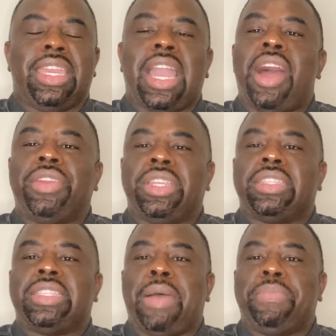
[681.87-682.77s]
y'all need to
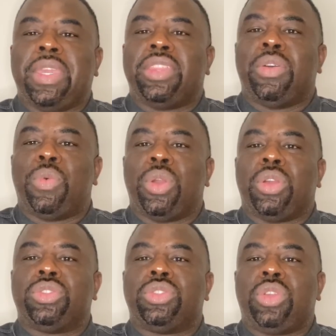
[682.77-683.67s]
stop thinking the
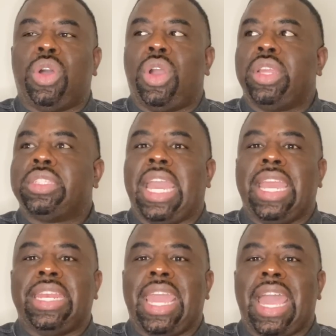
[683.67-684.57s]
world starts
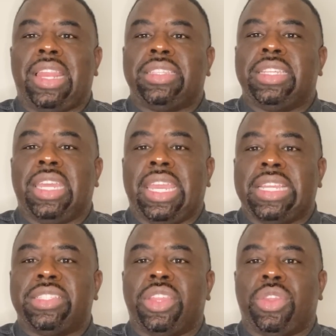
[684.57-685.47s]
at Dallas and
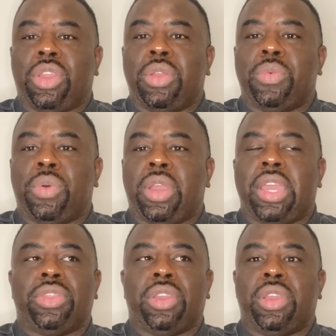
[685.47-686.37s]
ends in Third Ward,
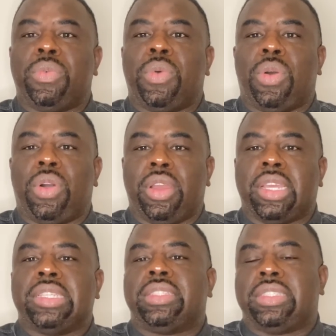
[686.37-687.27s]

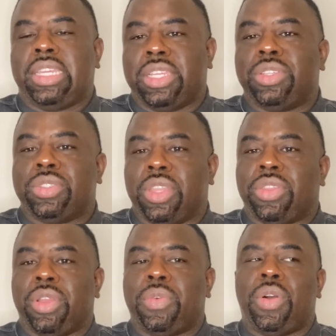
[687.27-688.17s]
because TSU is in
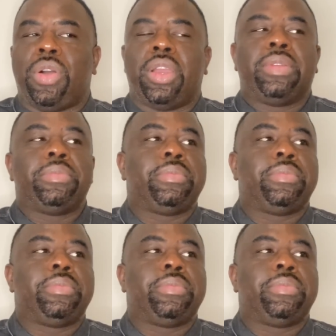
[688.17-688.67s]
Third Ward.